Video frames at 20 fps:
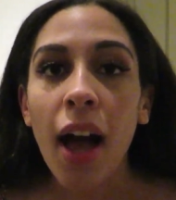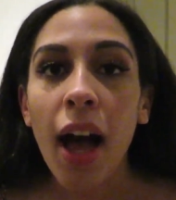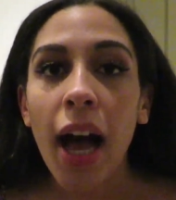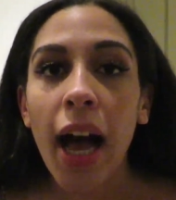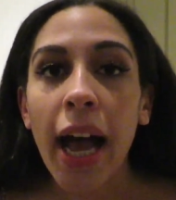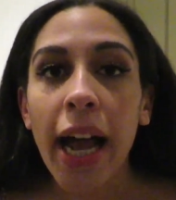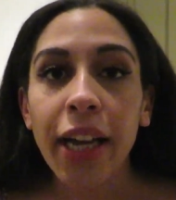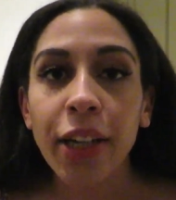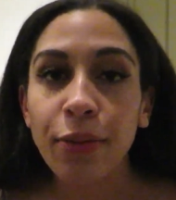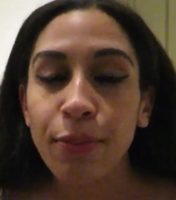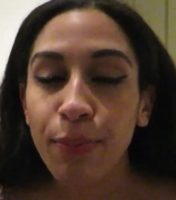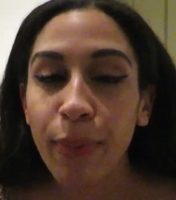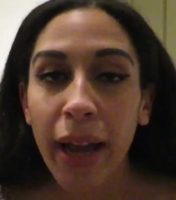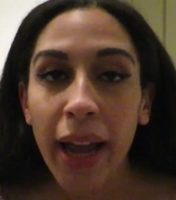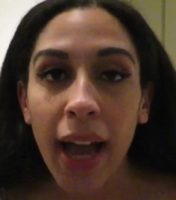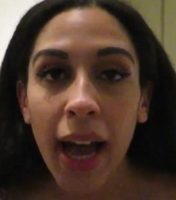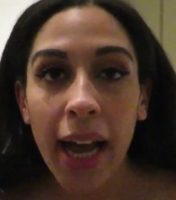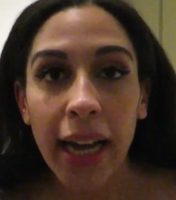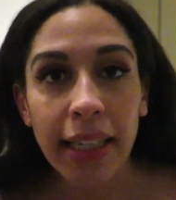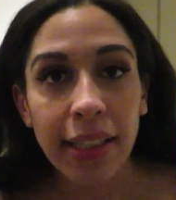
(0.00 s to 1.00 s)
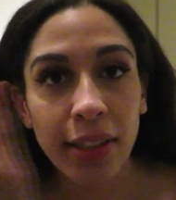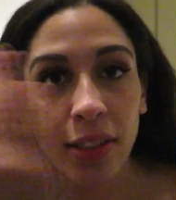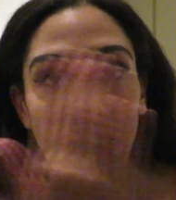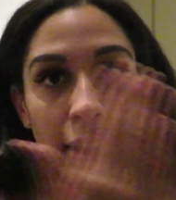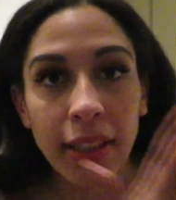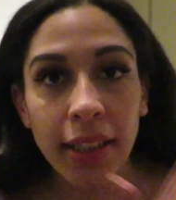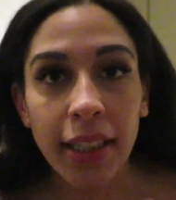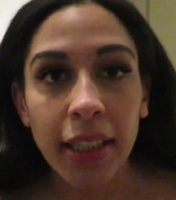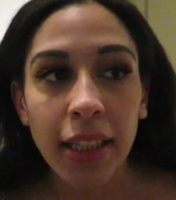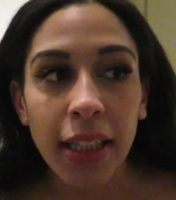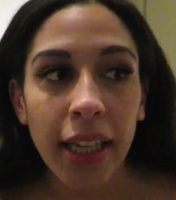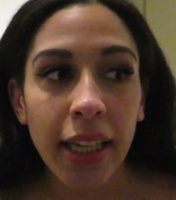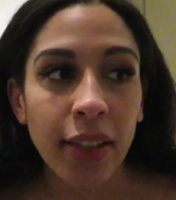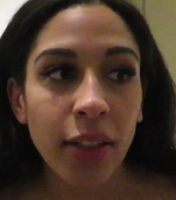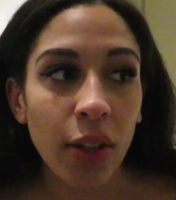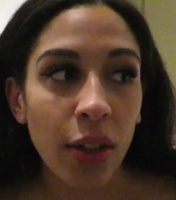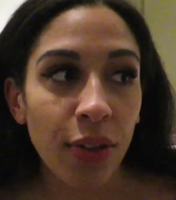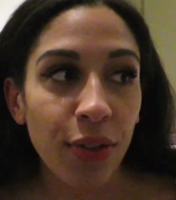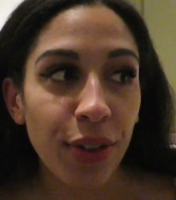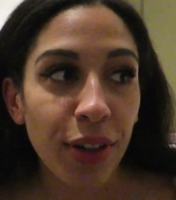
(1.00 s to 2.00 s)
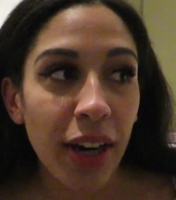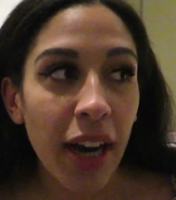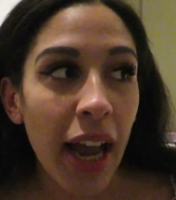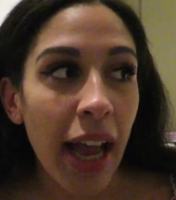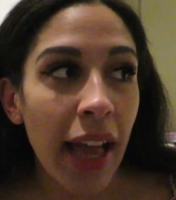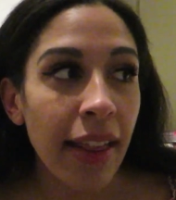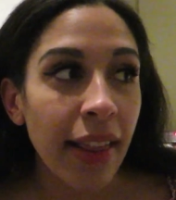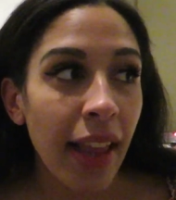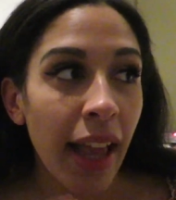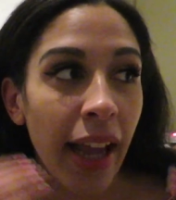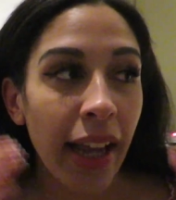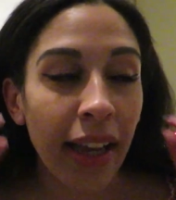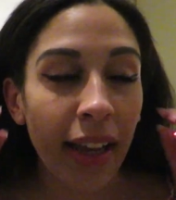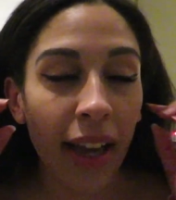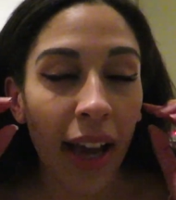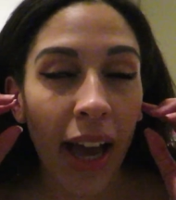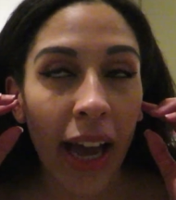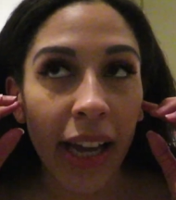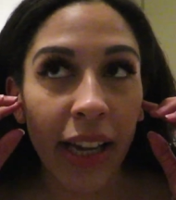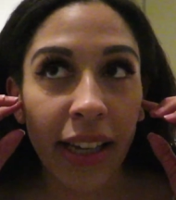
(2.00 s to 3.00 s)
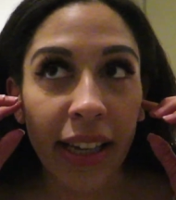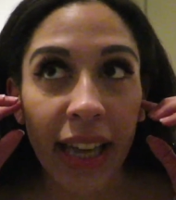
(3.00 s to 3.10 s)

my eyes start to glaze over and I